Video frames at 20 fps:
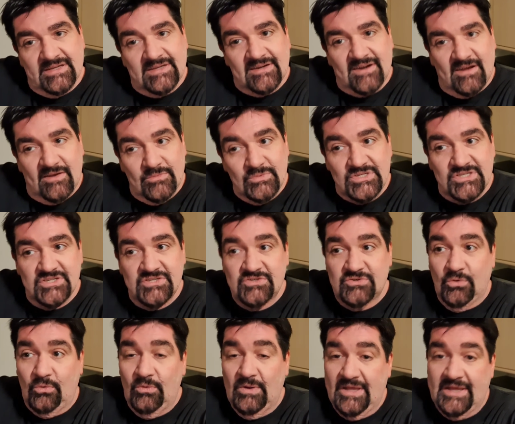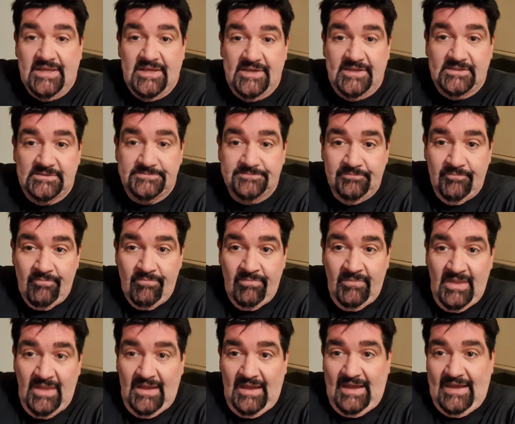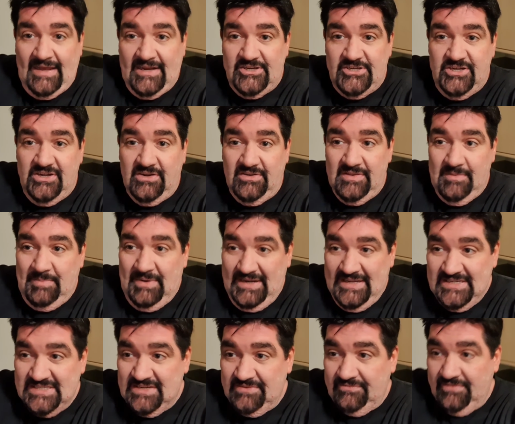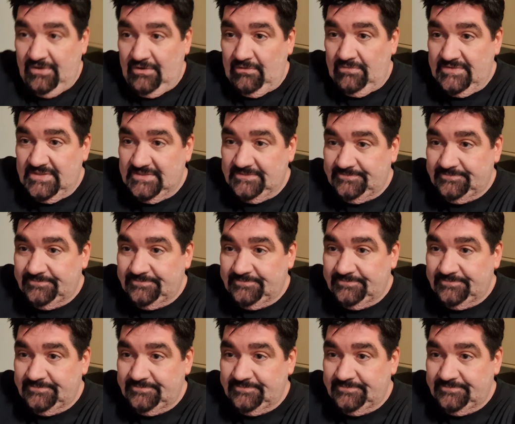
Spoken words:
and I was stalking her, and she got the police involved.